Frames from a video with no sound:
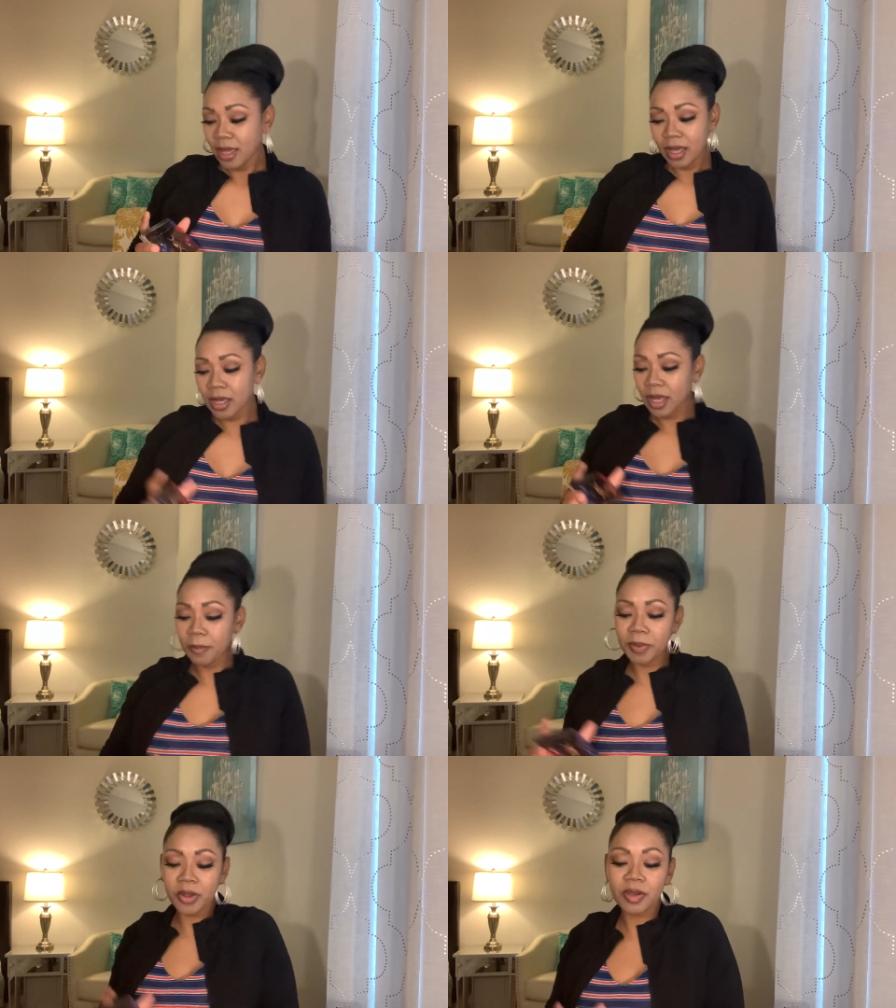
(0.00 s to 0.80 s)
a
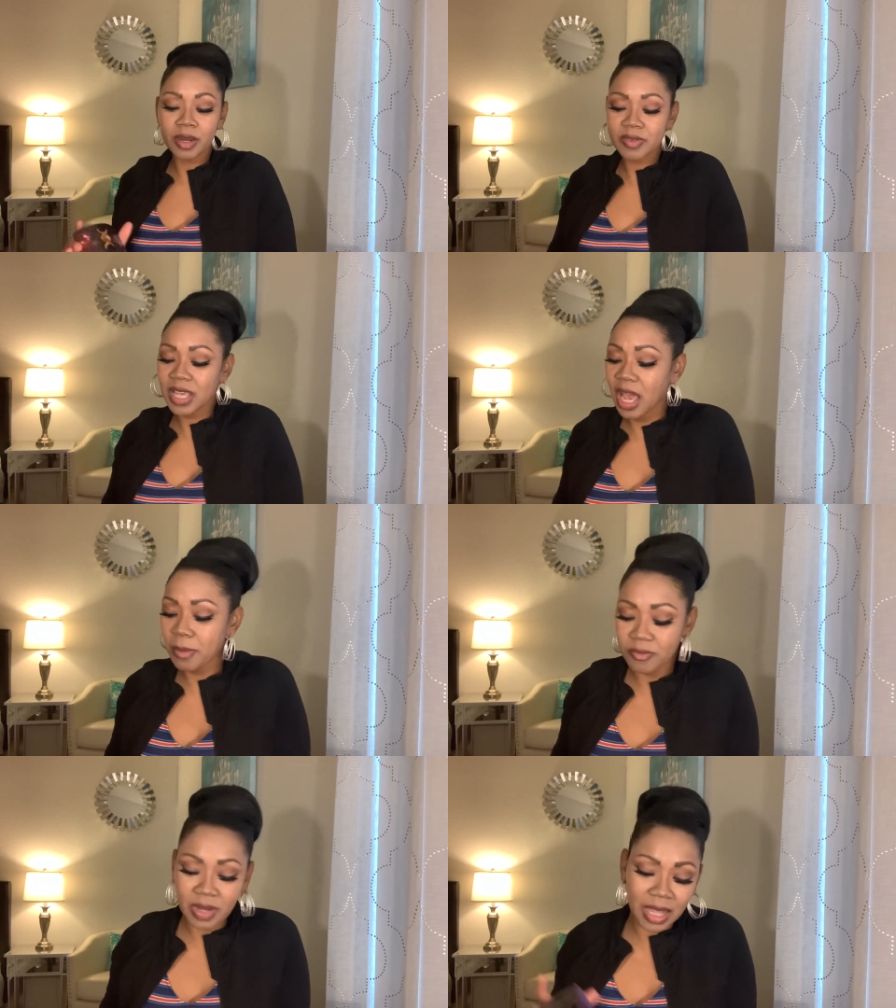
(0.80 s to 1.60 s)
period of time
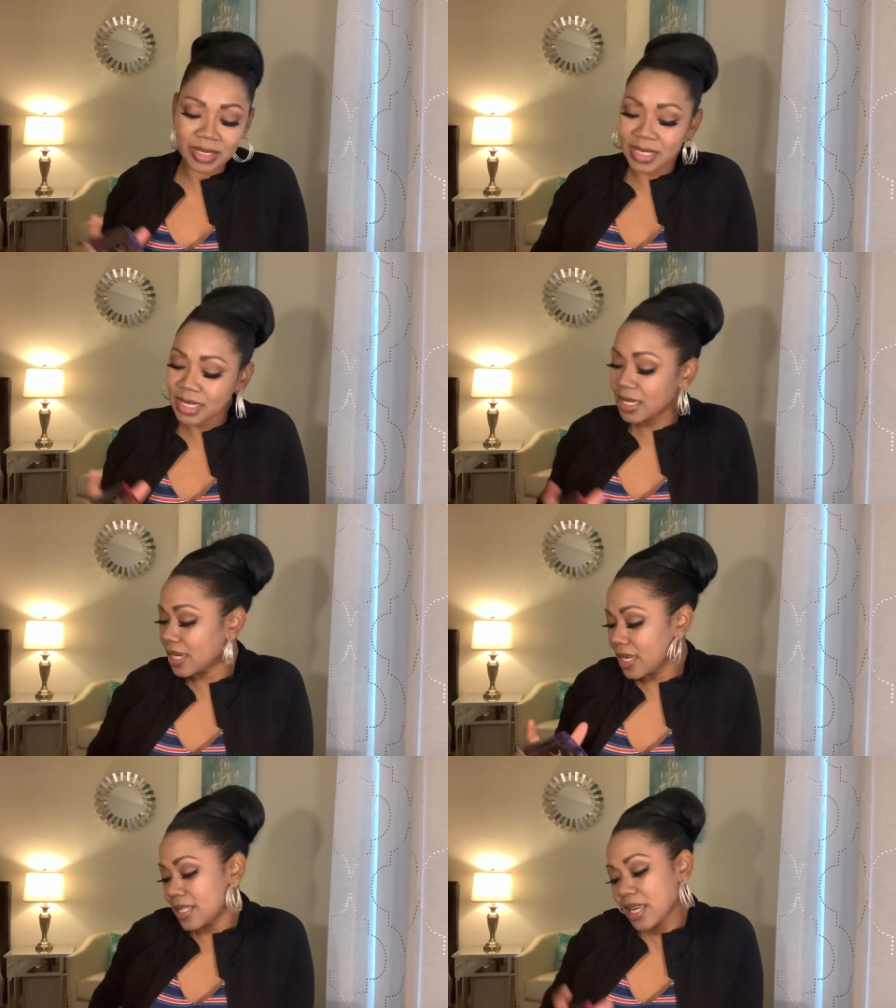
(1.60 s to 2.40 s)
of not seeing
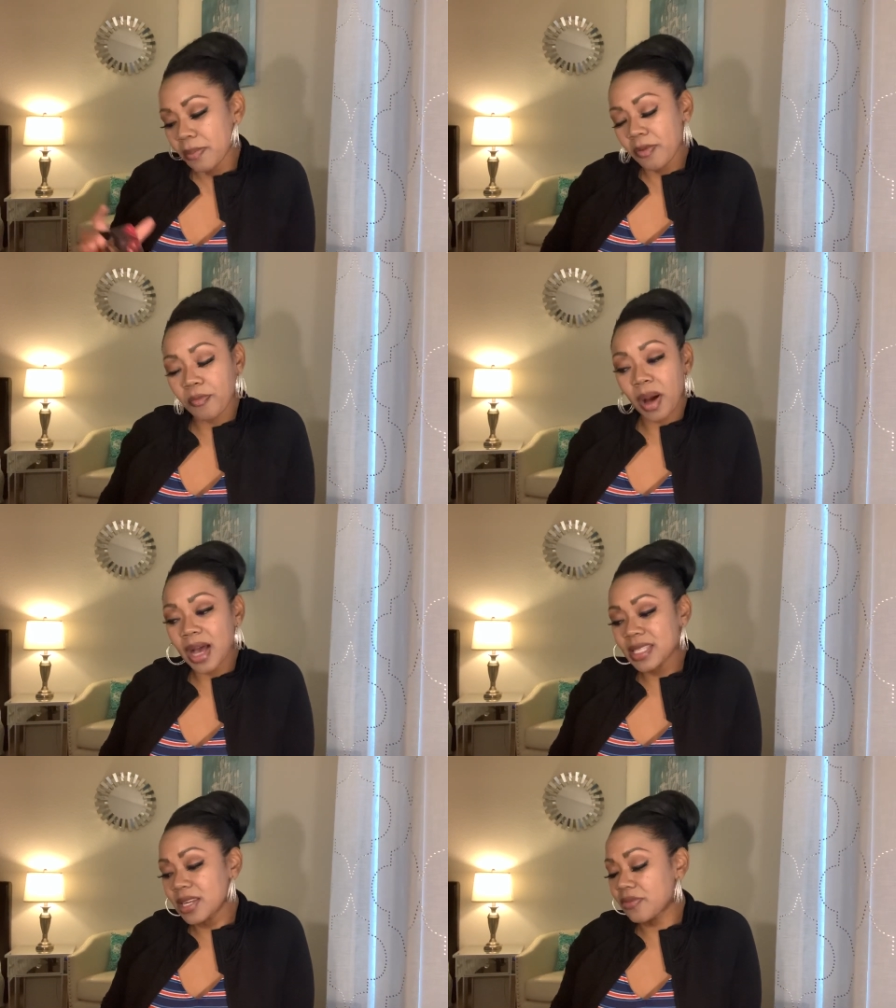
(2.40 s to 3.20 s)
any type of
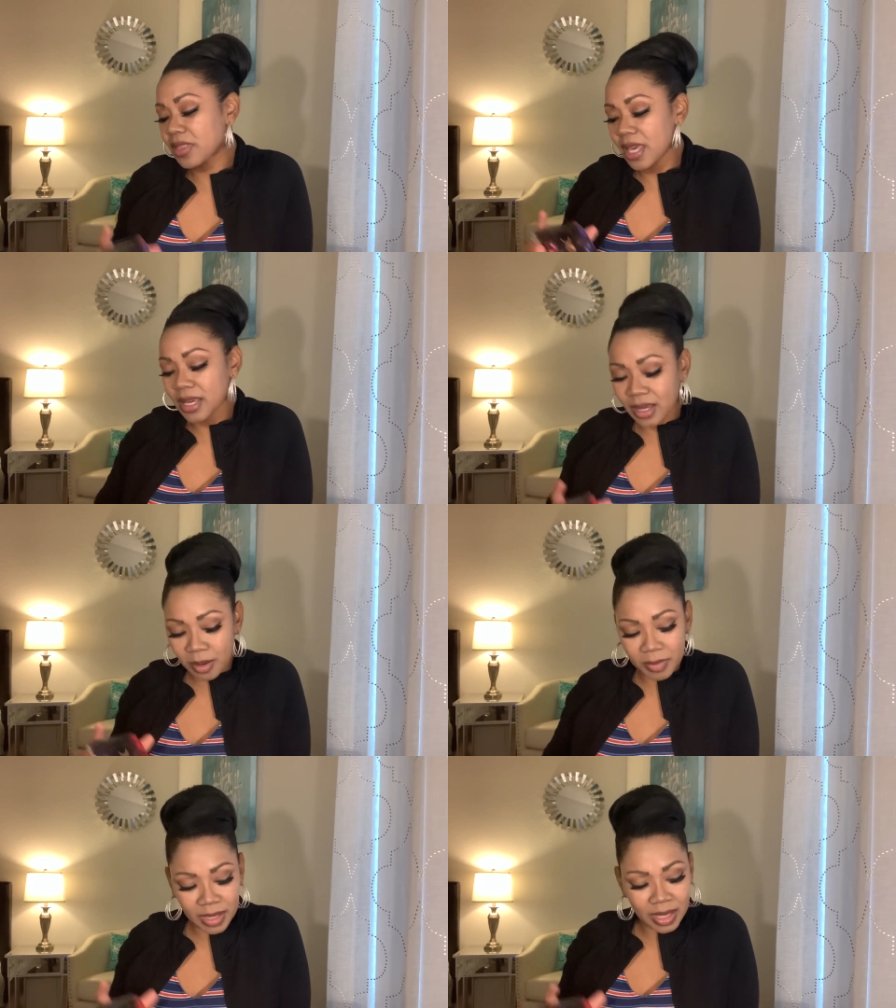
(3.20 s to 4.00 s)
positive thing
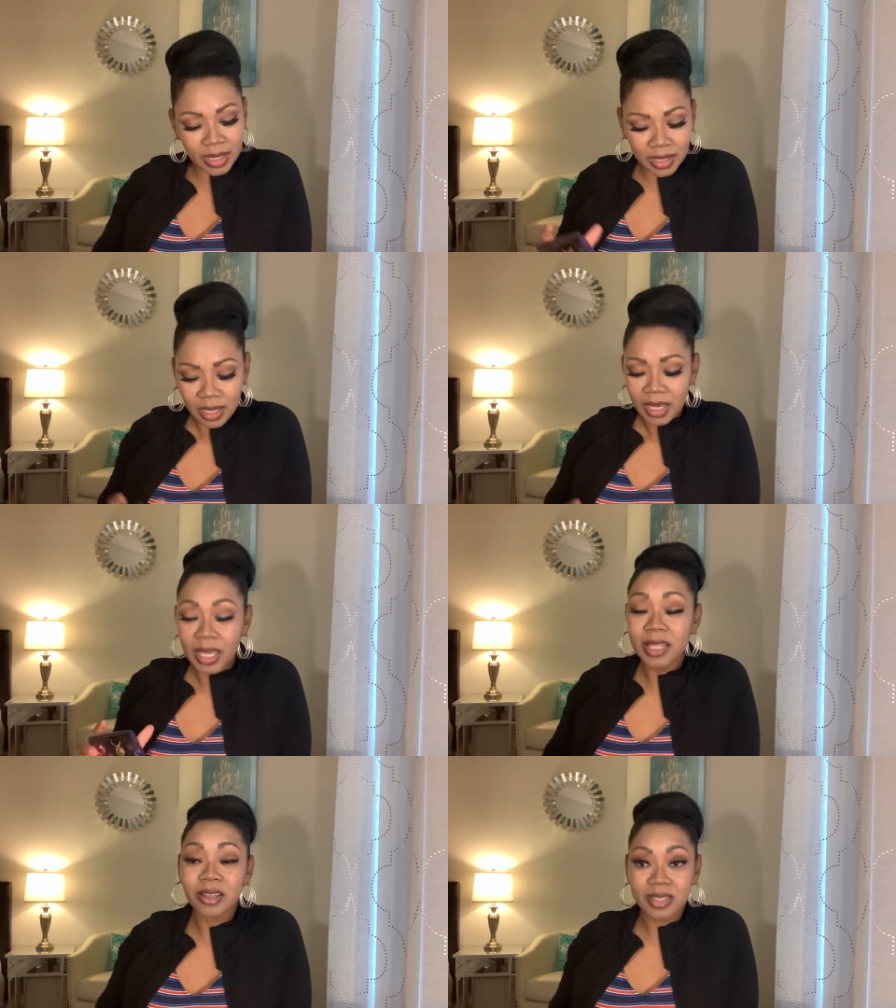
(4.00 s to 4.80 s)
coming in,
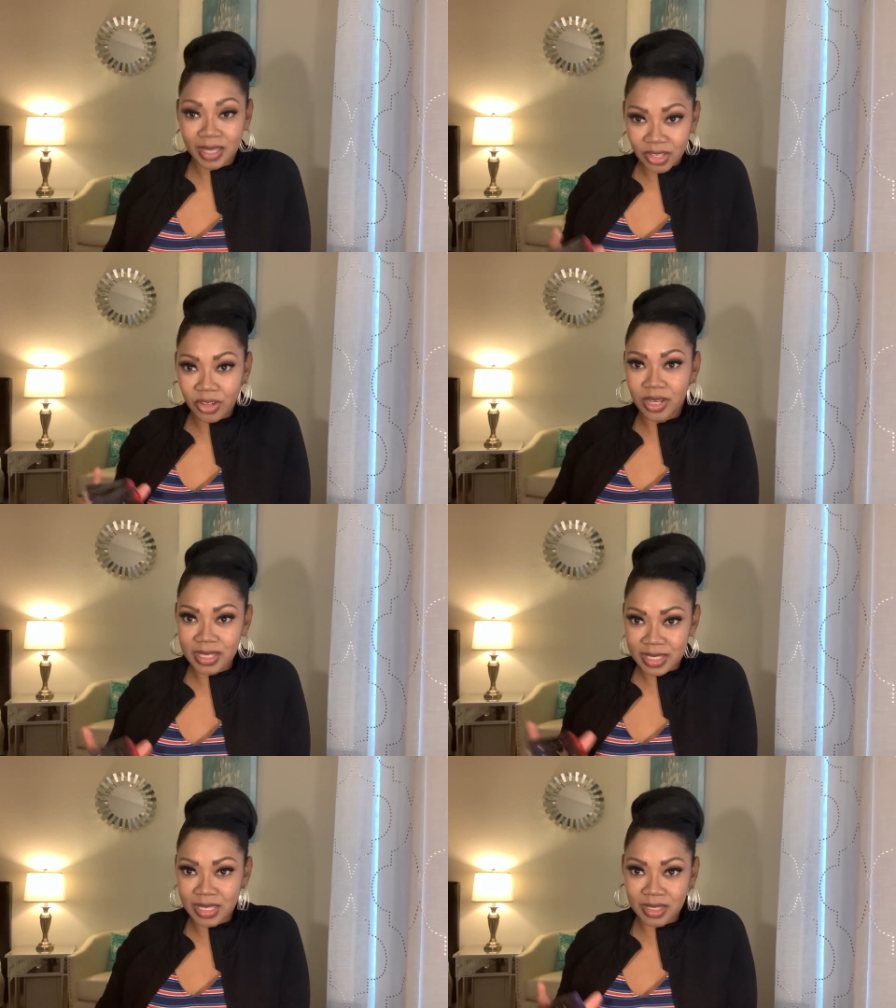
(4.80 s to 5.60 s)
it looks like you're going to
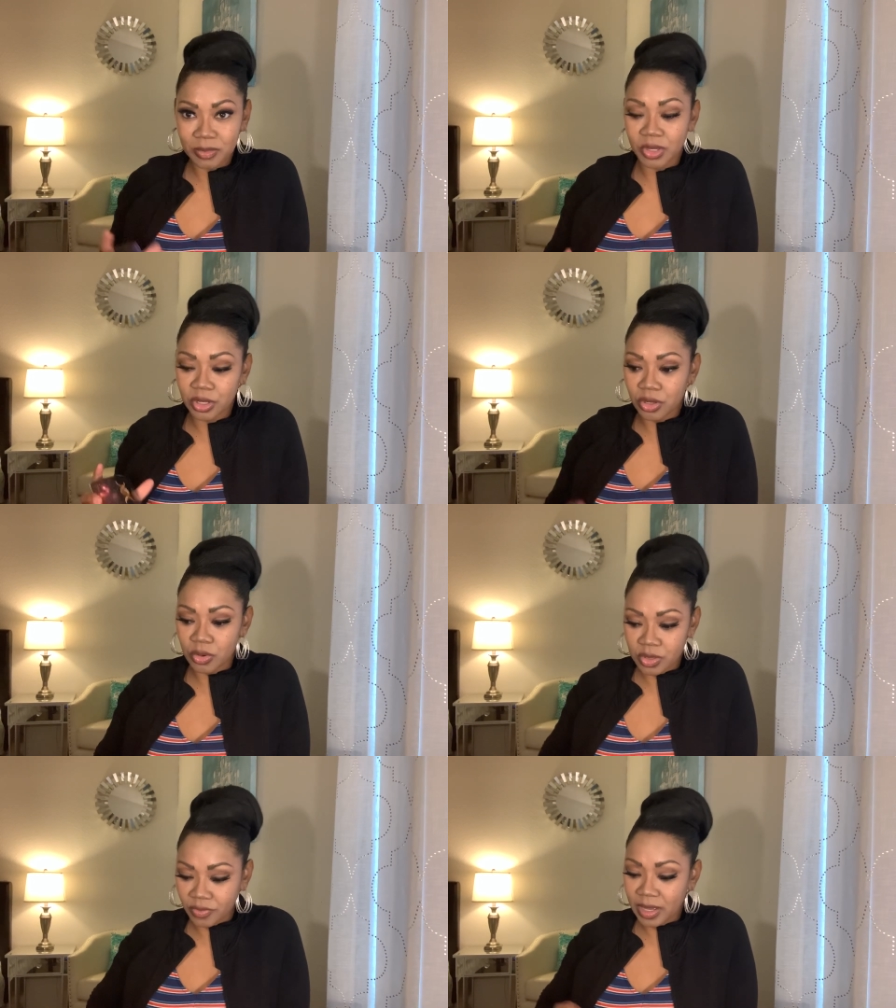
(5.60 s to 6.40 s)
see some good
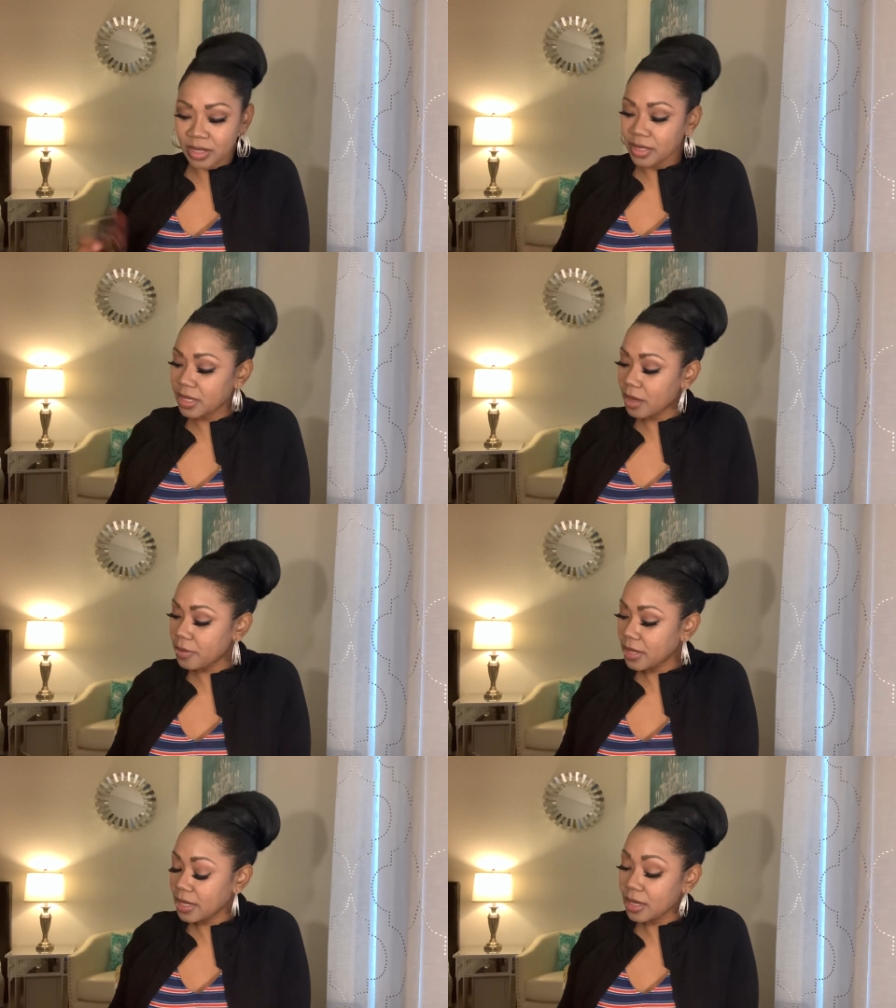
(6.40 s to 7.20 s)
news finally
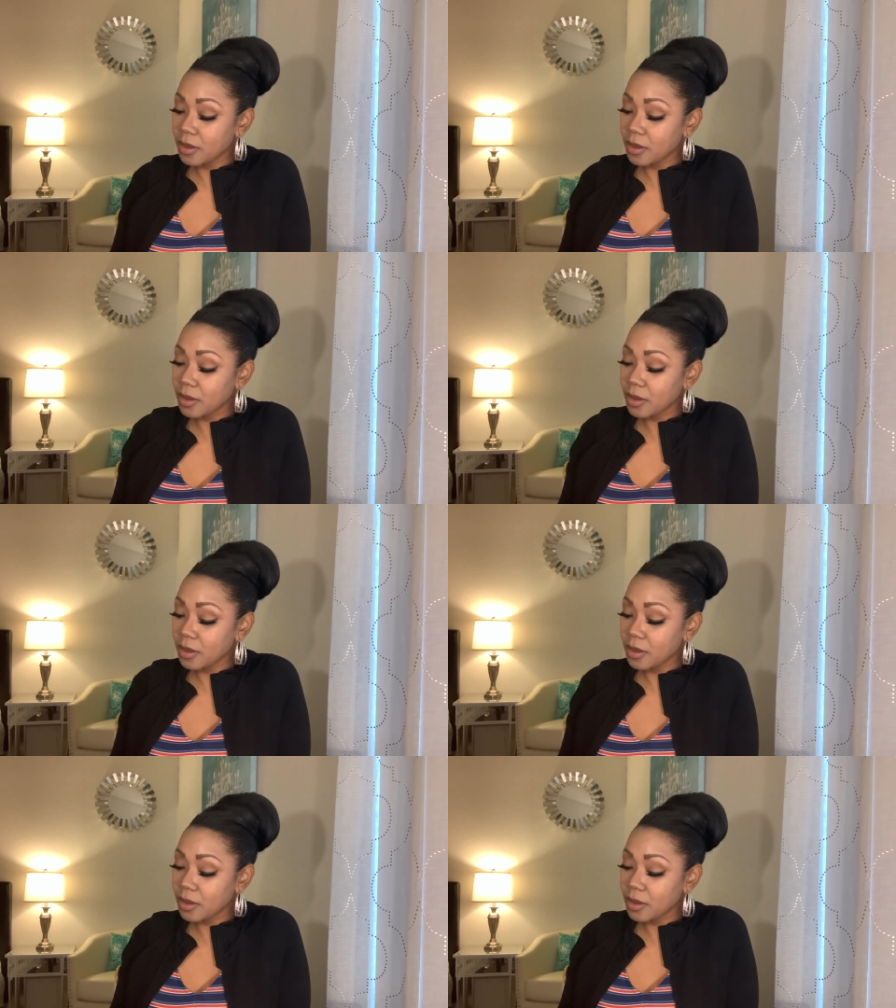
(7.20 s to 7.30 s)
coming